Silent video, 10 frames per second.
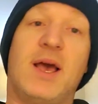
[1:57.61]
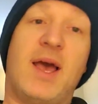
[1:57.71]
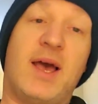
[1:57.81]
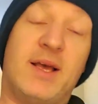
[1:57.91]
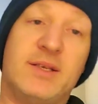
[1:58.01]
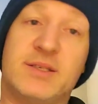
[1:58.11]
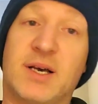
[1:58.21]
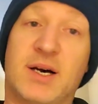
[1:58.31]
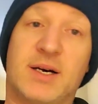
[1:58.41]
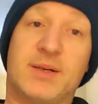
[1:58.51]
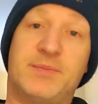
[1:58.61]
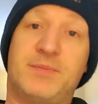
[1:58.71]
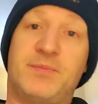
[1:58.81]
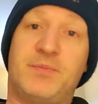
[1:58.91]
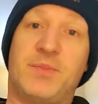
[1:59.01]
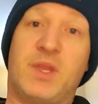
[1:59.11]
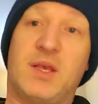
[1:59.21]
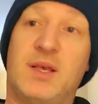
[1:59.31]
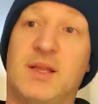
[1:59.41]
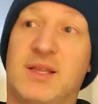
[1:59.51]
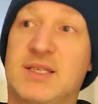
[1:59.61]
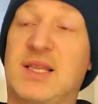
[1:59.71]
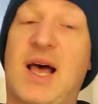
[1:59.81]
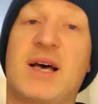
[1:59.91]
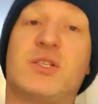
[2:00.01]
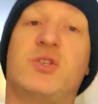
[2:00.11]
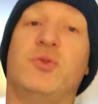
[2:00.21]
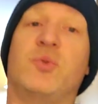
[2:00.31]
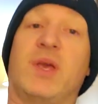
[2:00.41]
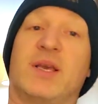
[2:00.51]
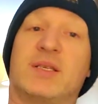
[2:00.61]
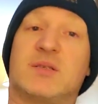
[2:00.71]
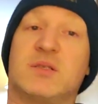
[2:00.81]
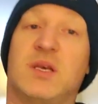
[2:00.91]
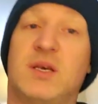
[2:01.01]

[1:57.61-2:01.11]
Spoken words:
And this last 2 weeks,